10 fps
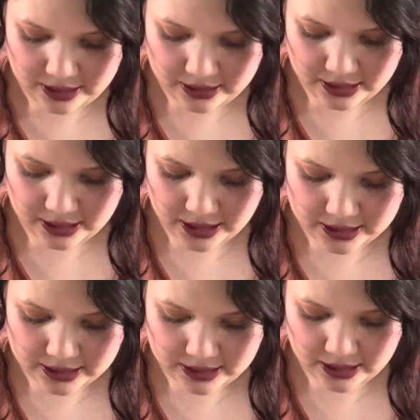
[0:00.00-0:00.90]
the
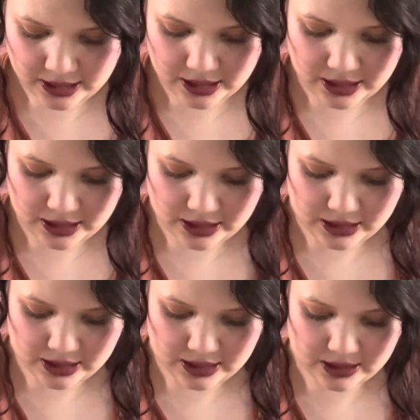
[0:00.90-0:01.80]
next thing
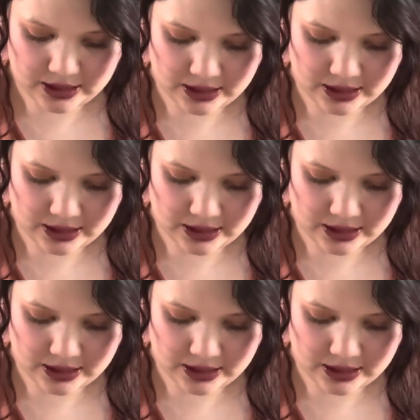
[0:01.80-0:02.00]
is